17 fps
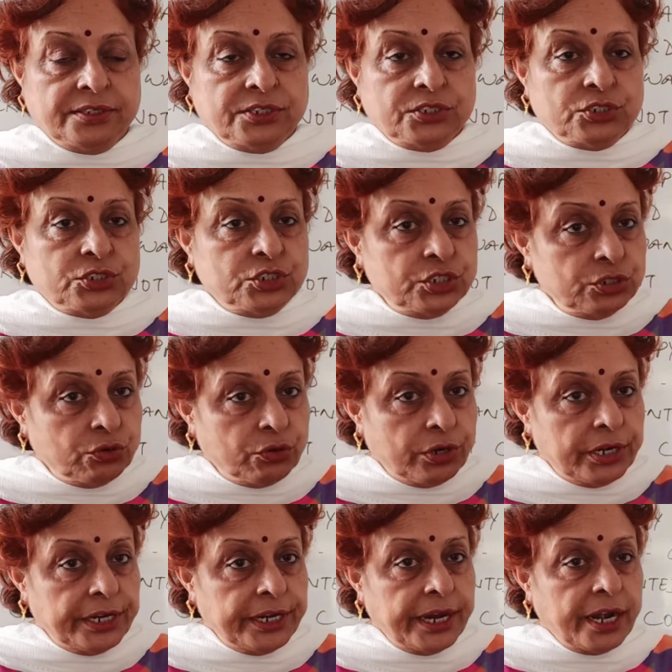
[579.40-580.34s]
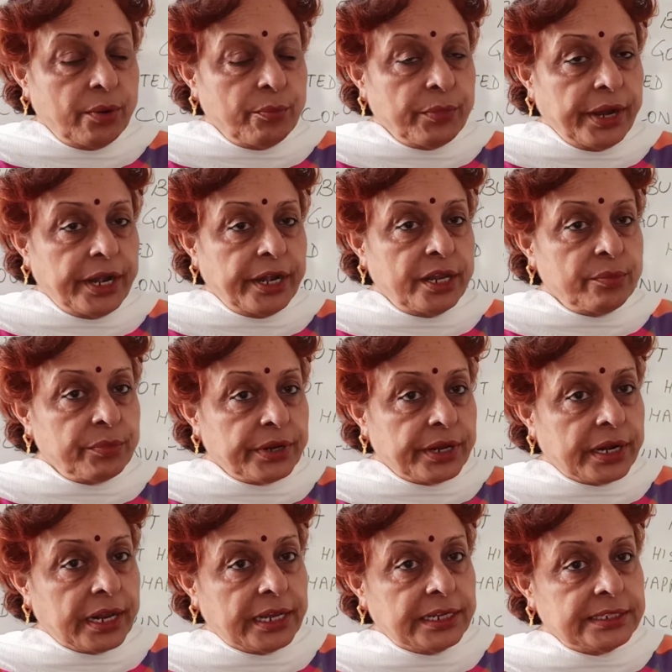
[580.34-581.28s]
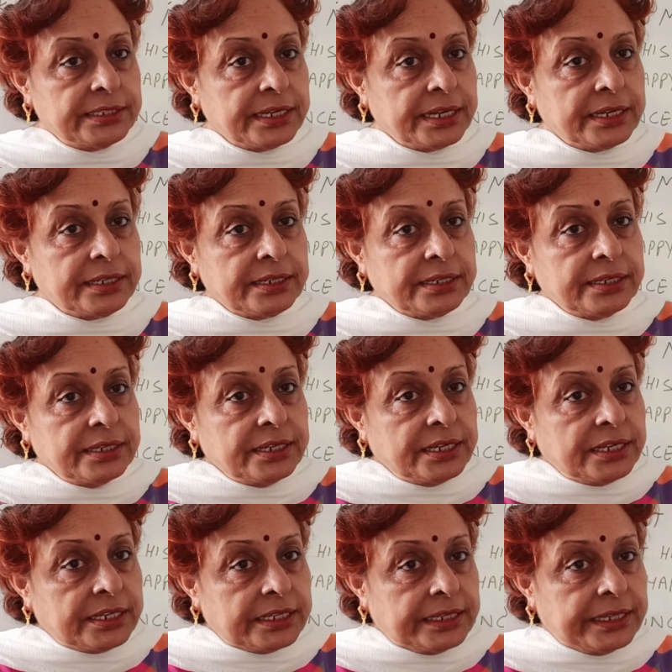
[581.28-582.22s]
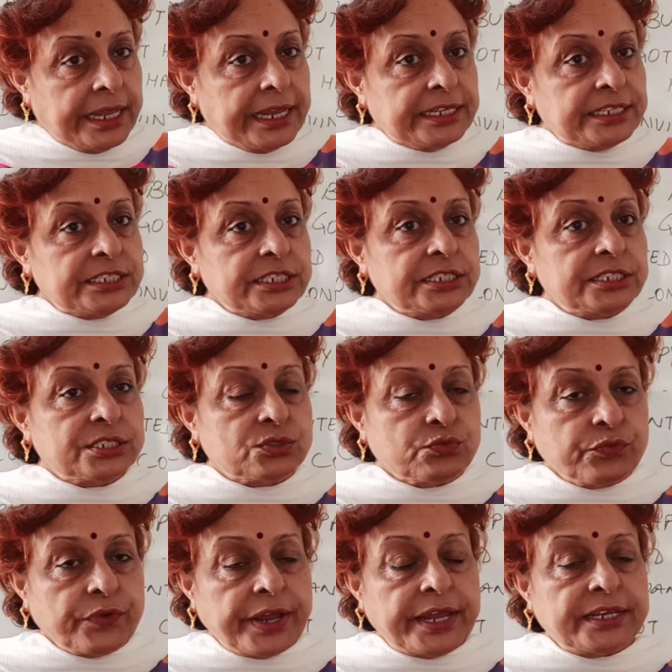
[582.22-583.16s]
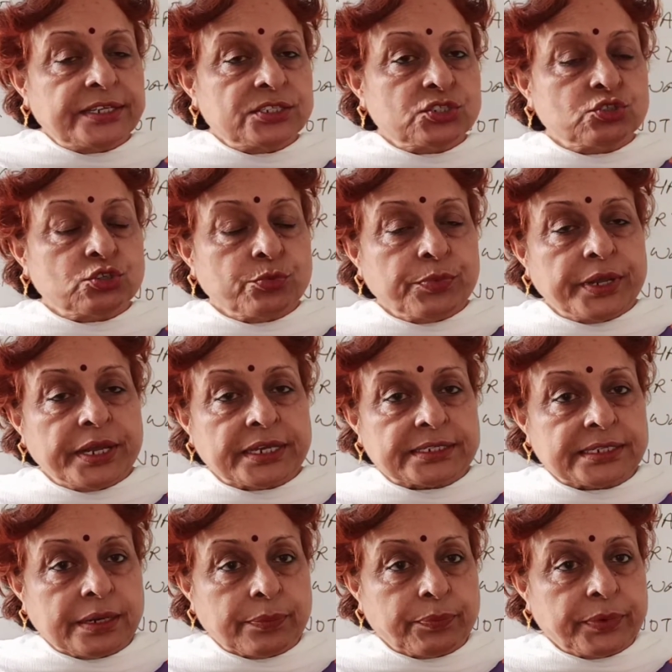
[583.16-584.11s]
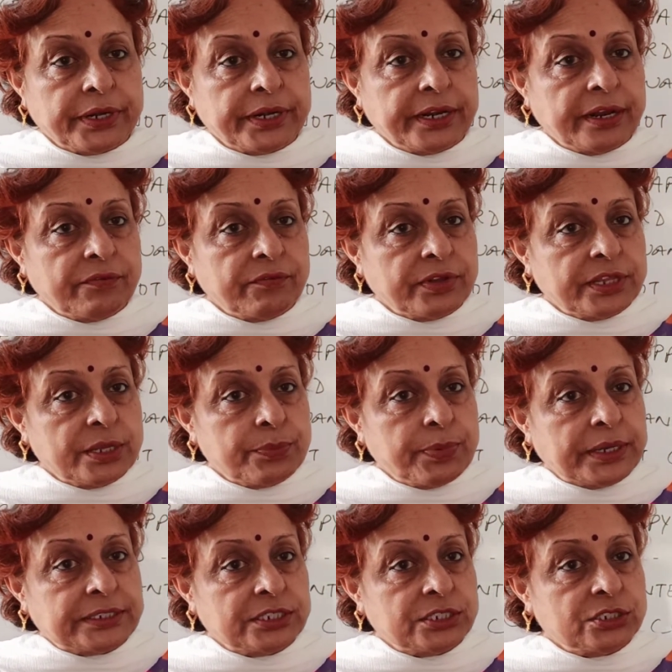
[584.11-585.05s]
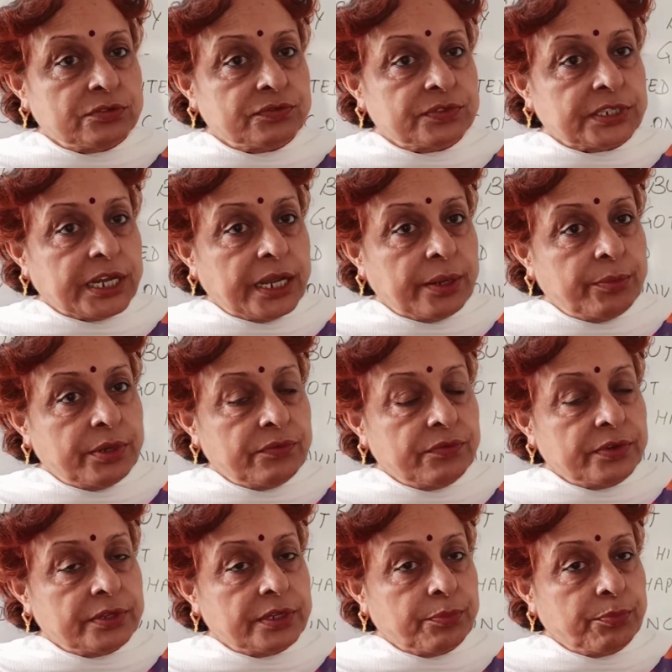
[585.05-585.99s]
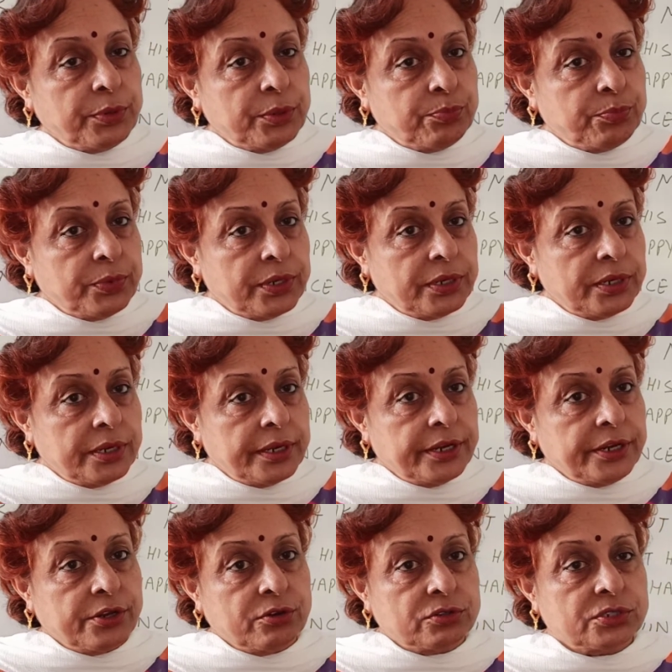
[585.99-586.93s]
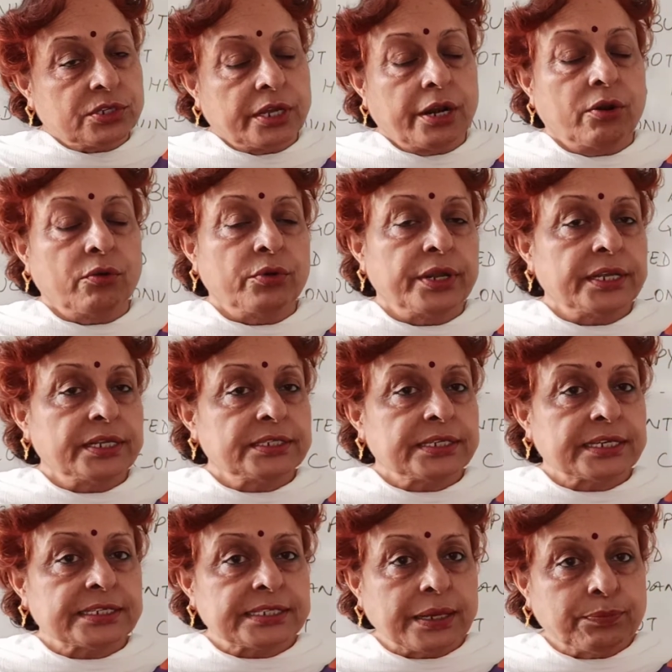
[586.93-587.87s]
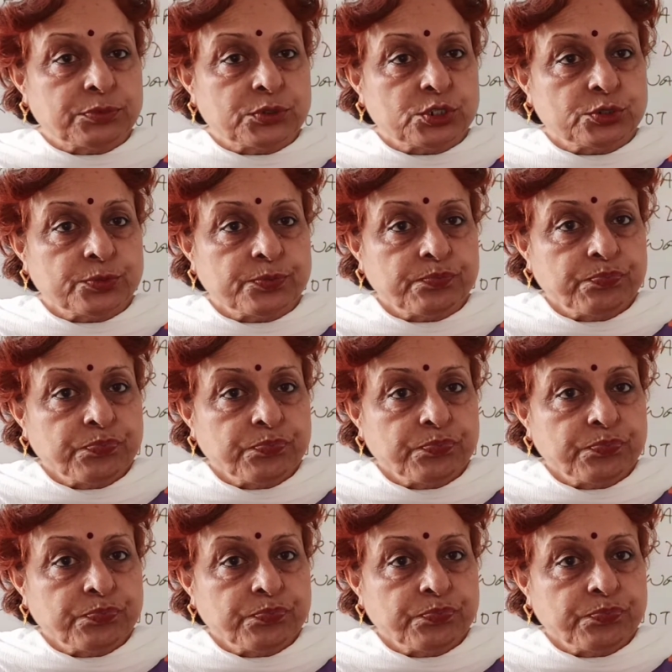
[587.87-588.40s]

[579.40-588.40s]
She only had made him realize that nature's ways should be accepted, and with the passage of time even the people in your surroundings accept you.